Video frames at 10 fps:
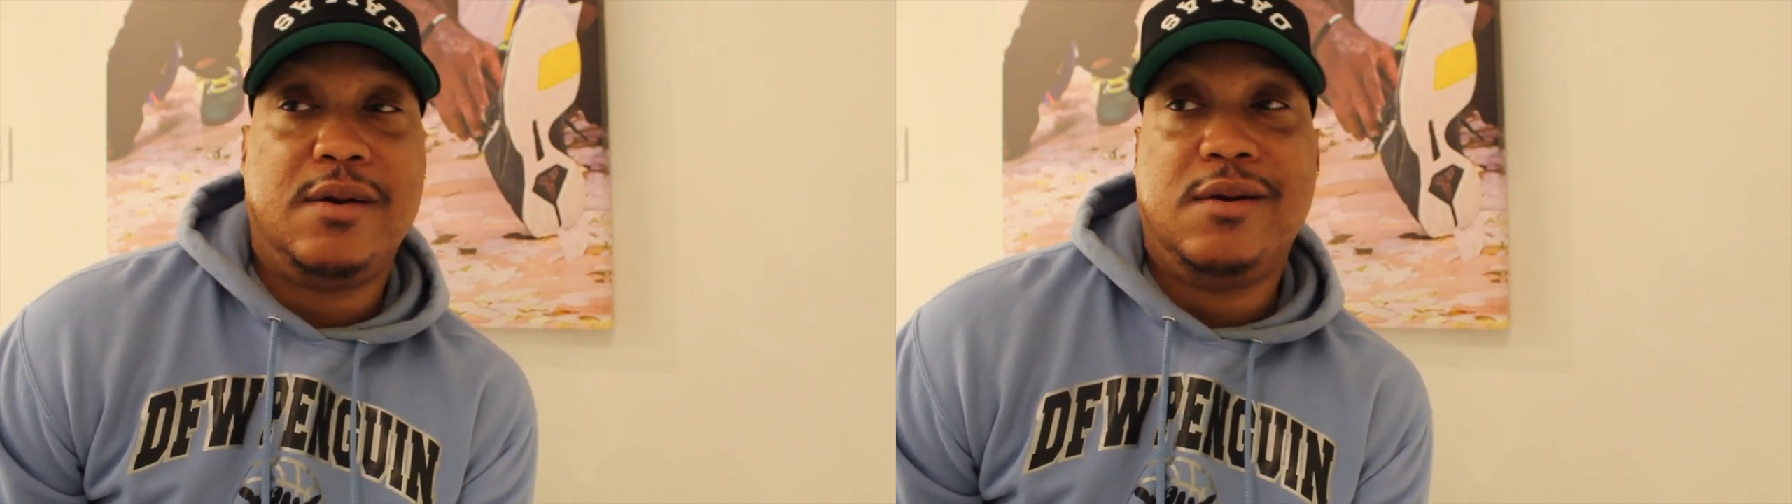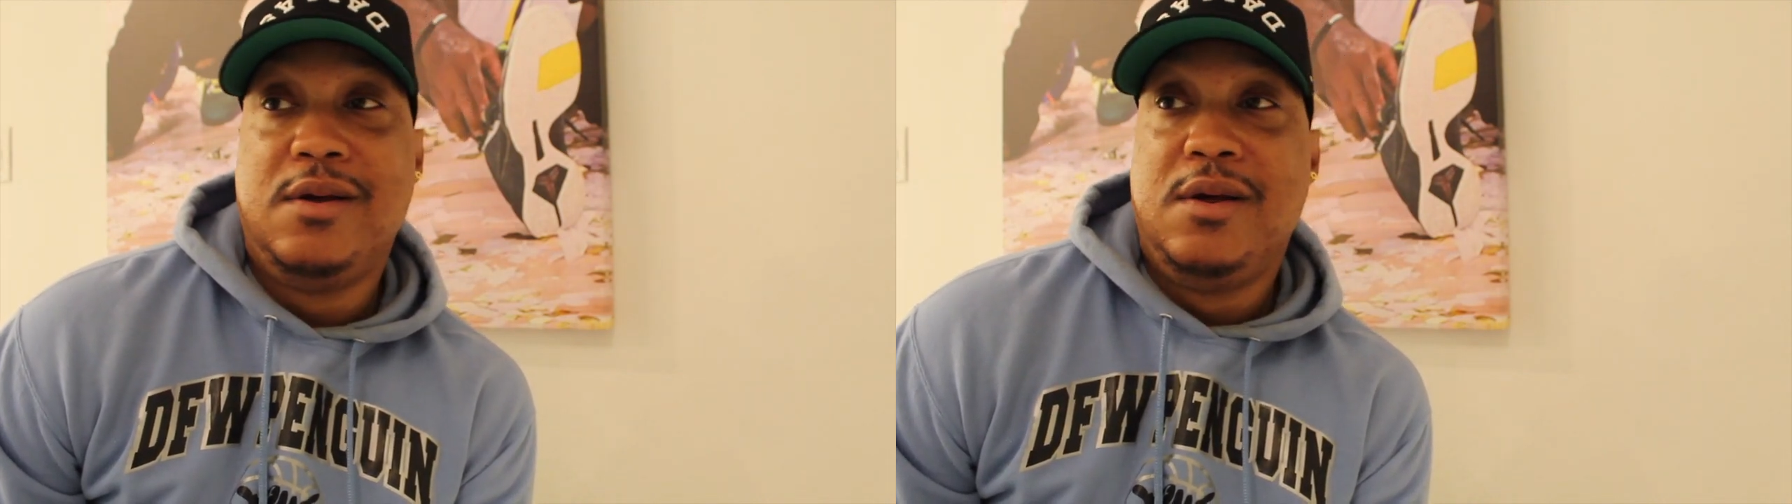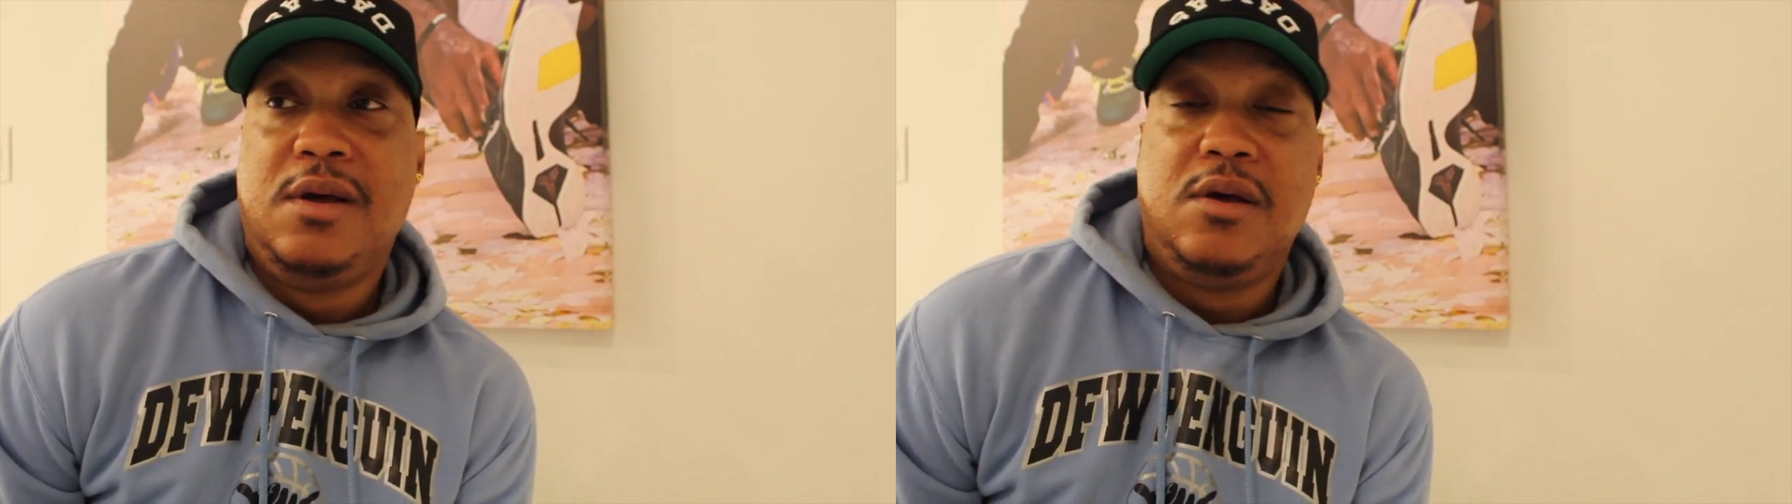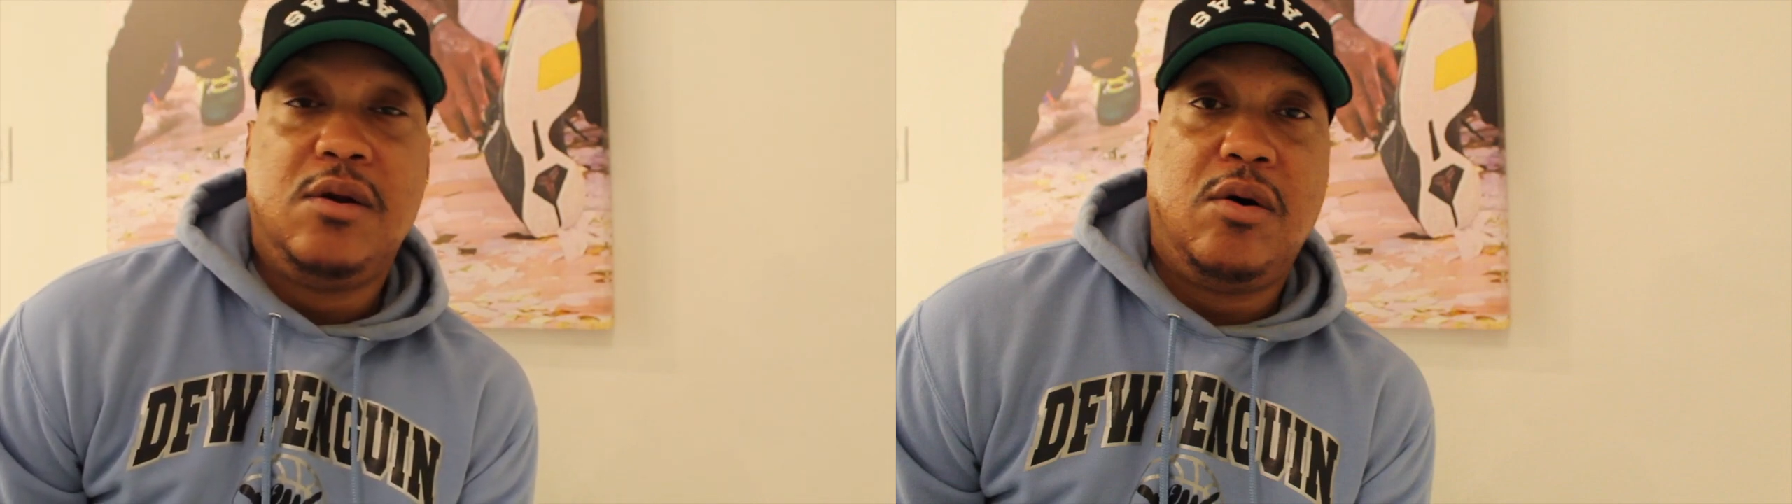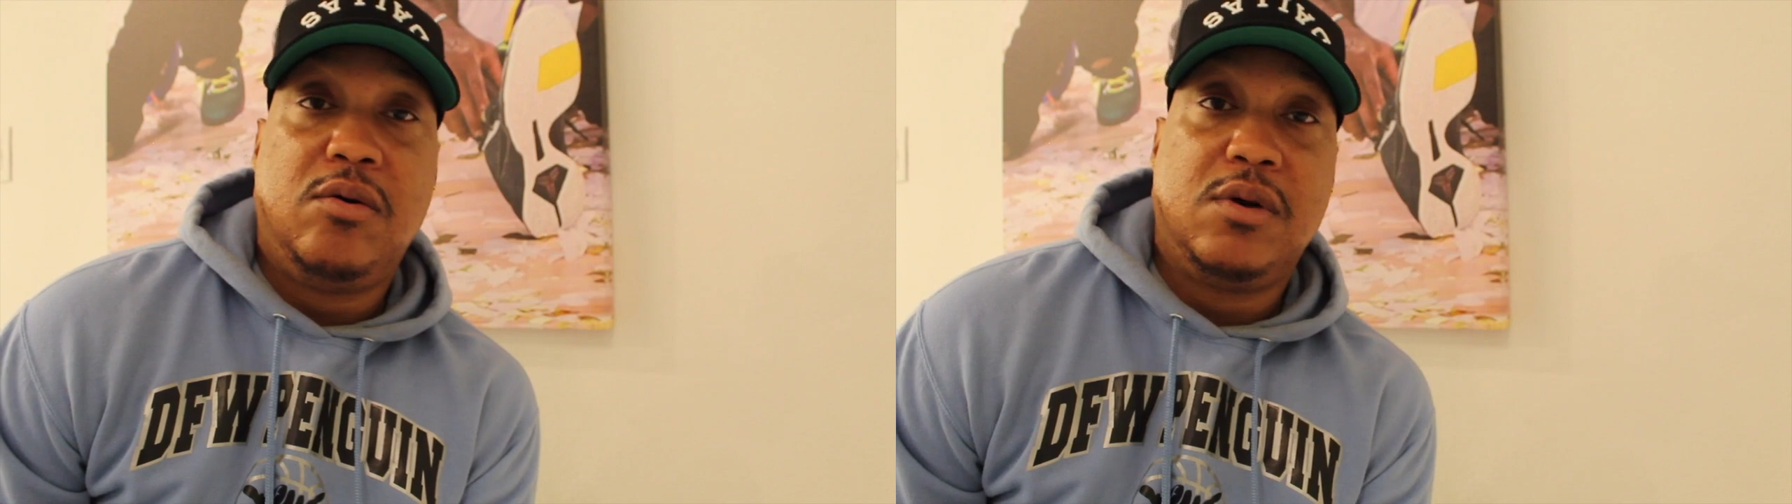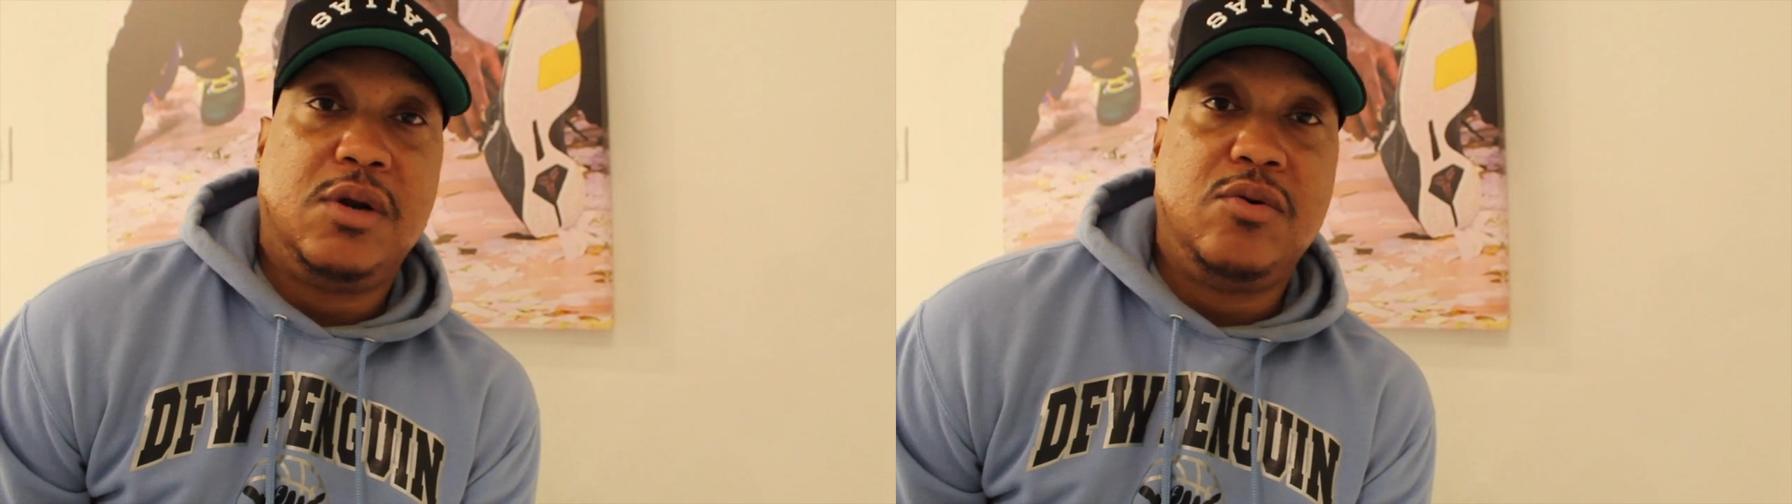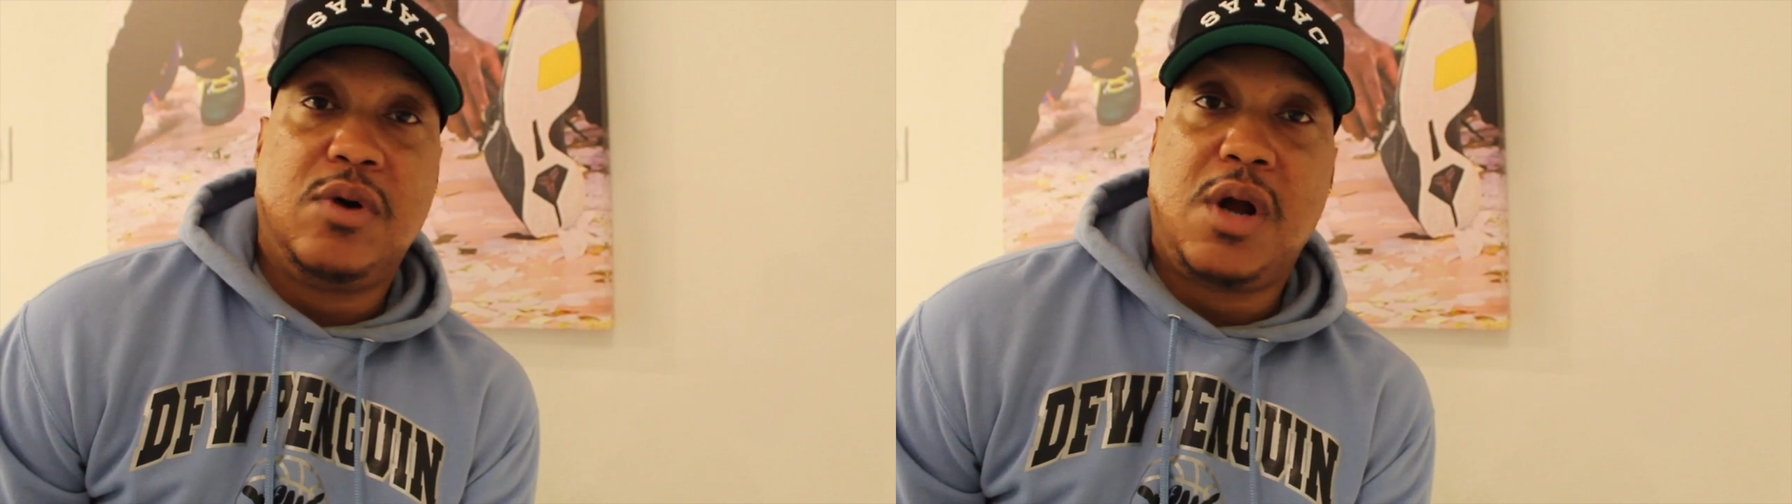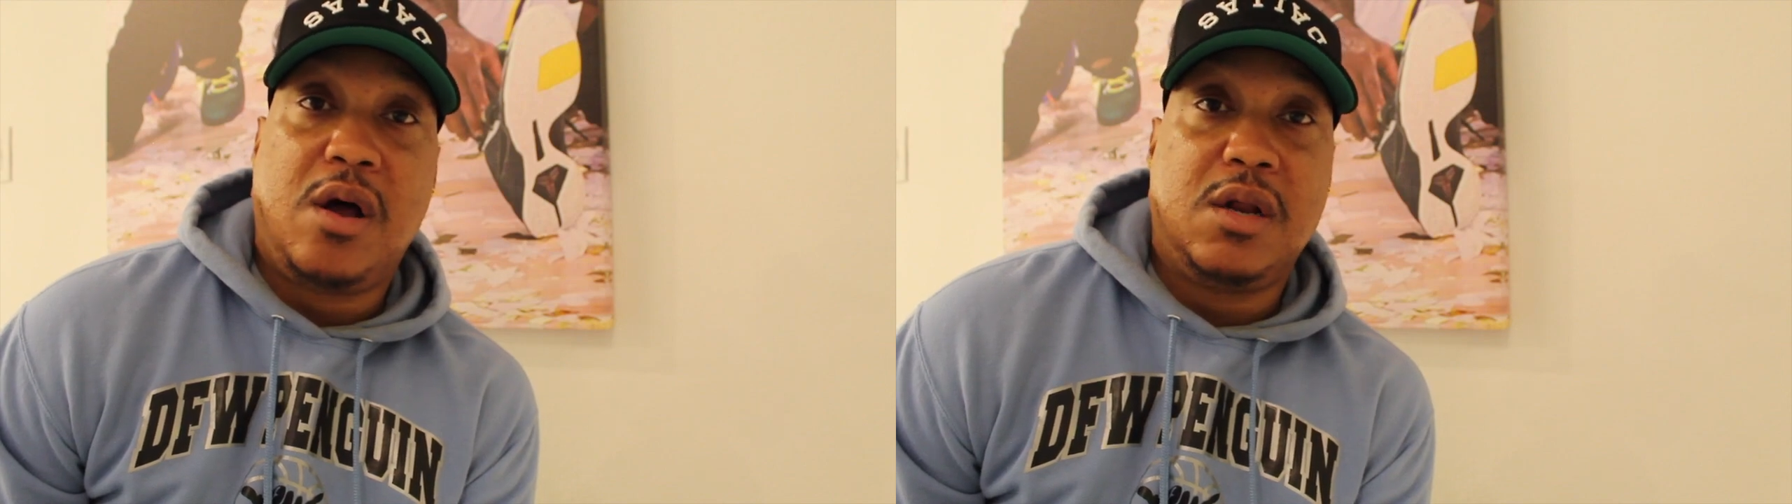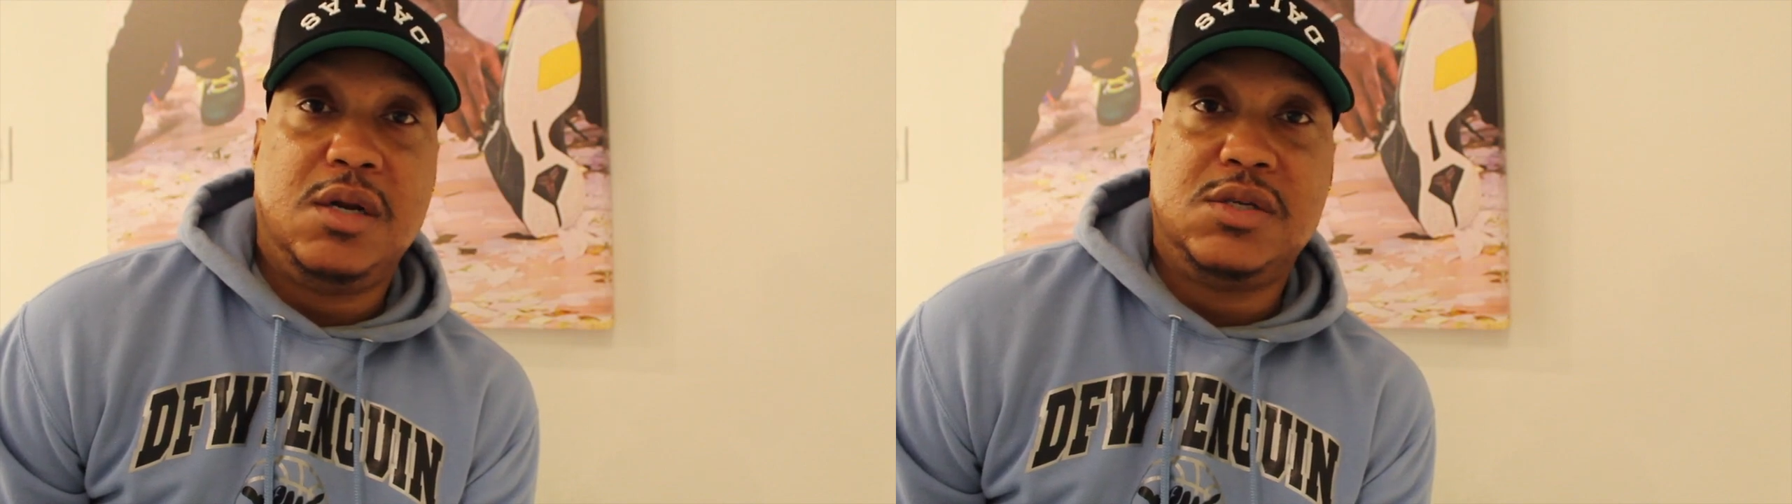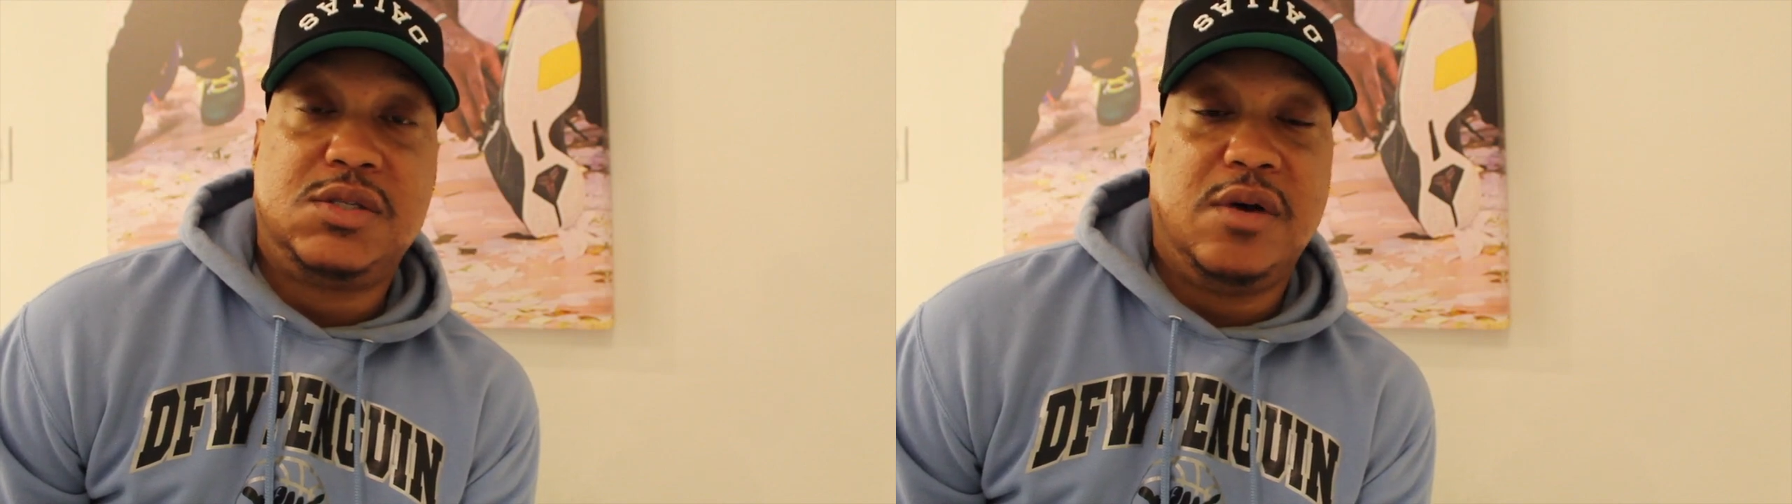And, you know, they're doing all of
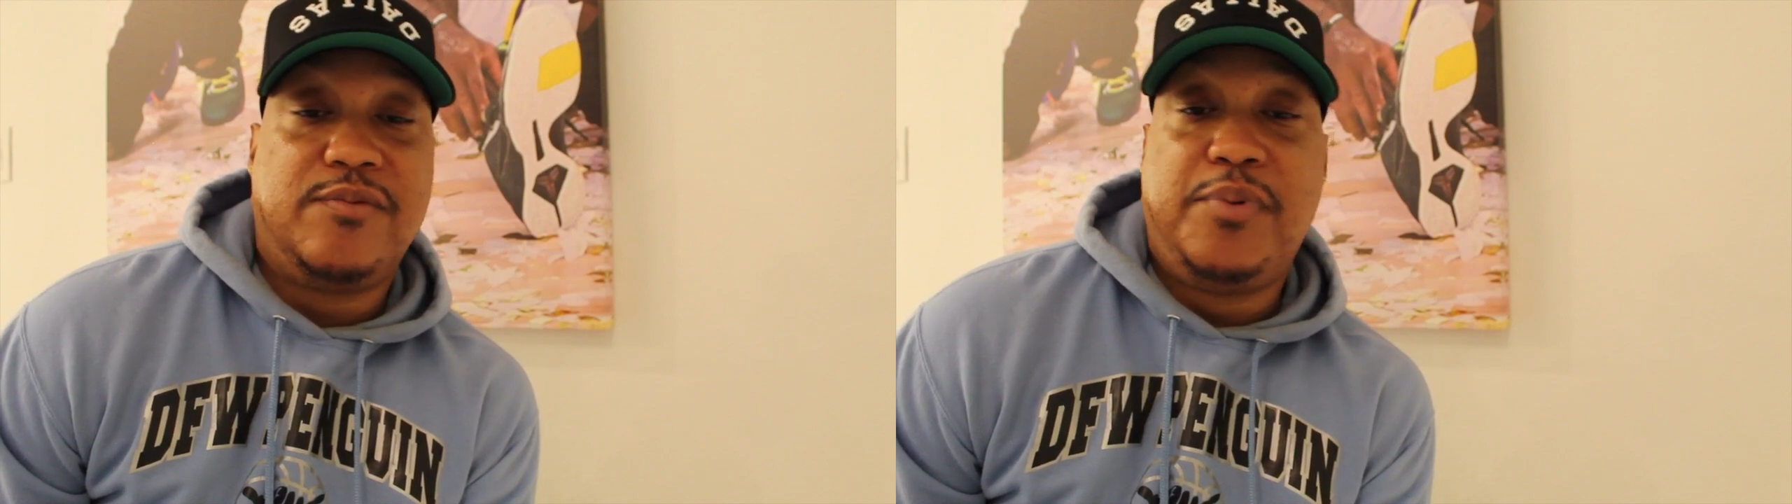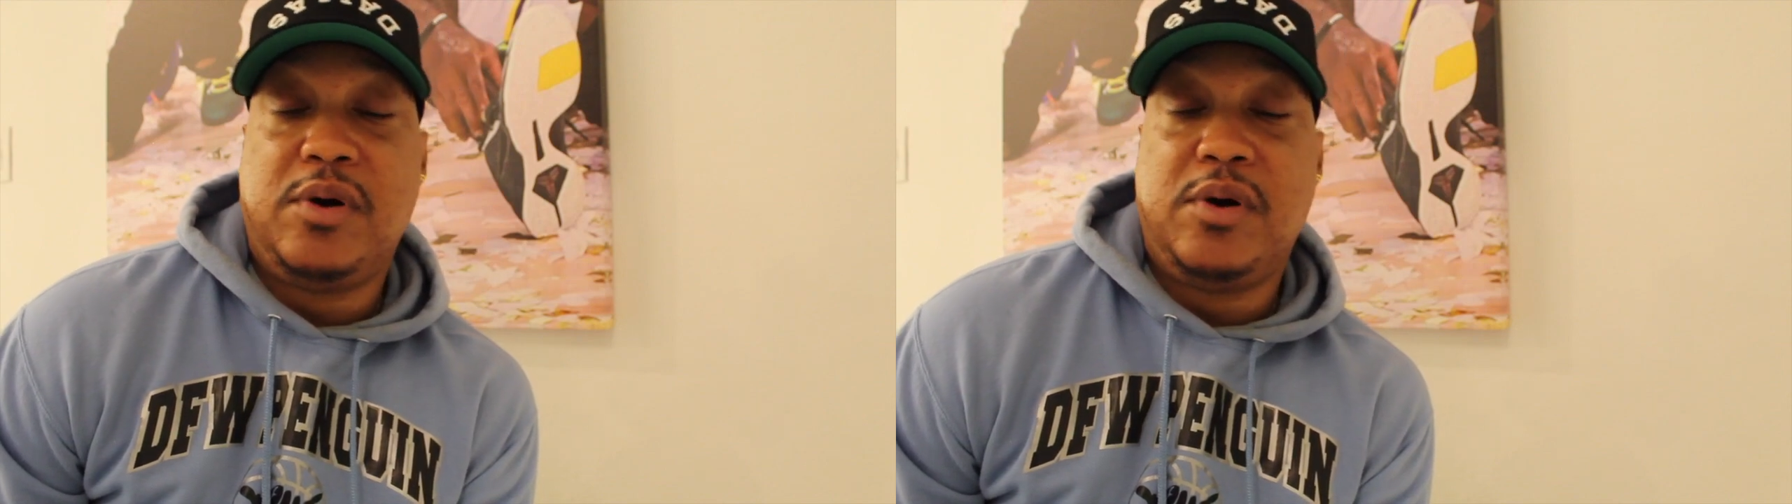this stuff,